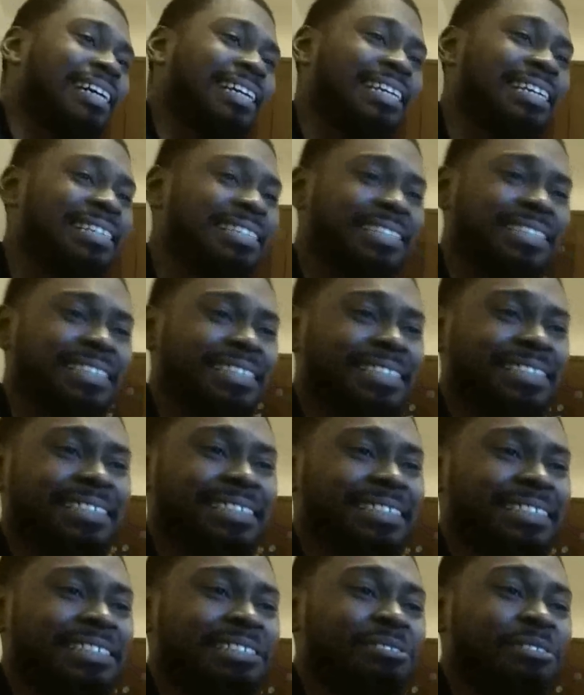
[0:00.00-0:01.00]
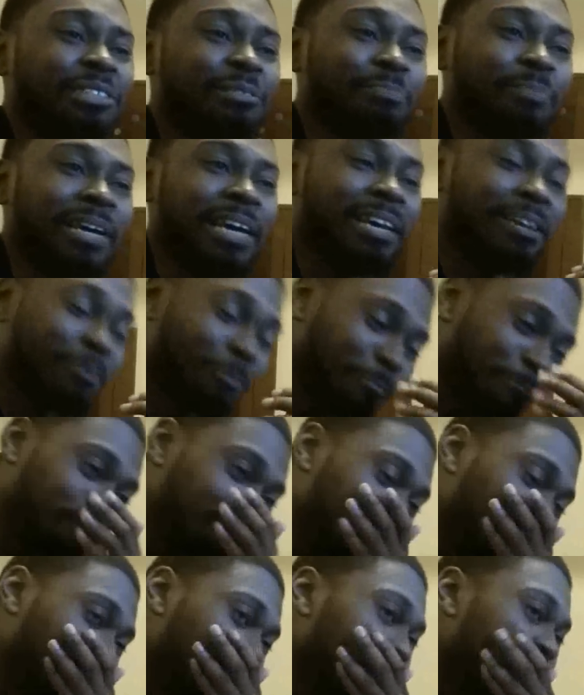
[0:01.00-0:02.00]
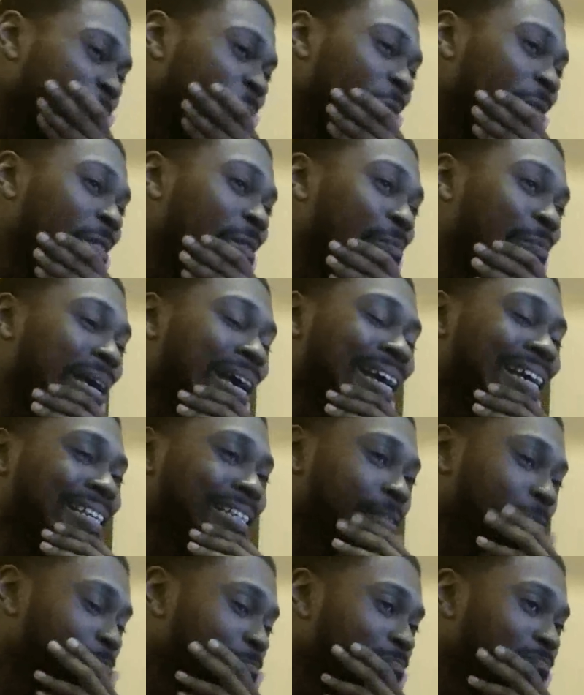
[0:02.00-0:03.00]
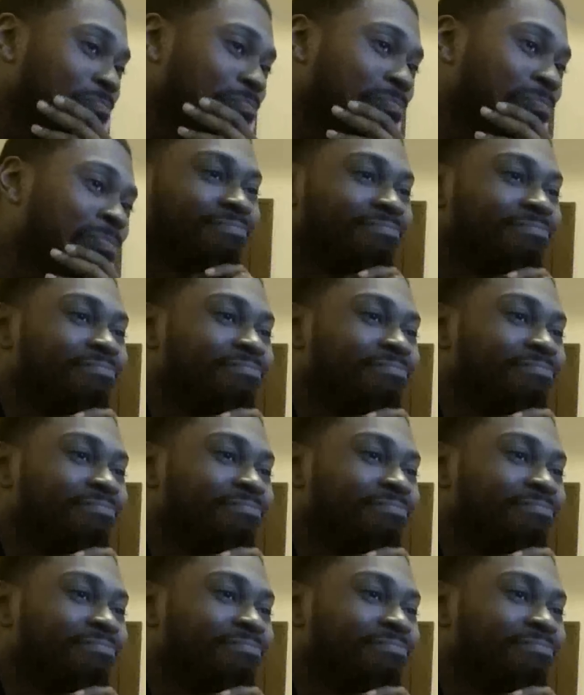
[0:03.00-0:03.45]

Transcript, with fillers: Like, he just disrespectful. Disrespecting him.